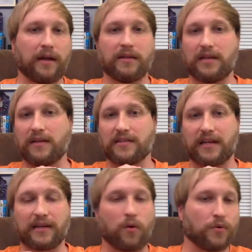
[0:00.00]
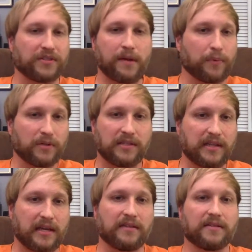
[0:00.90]
and it's like a whole separate
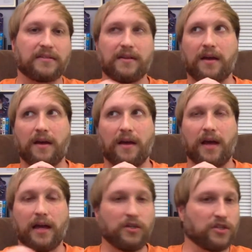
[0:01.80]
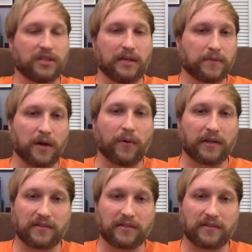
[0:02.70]
sentence, and he just keeps going.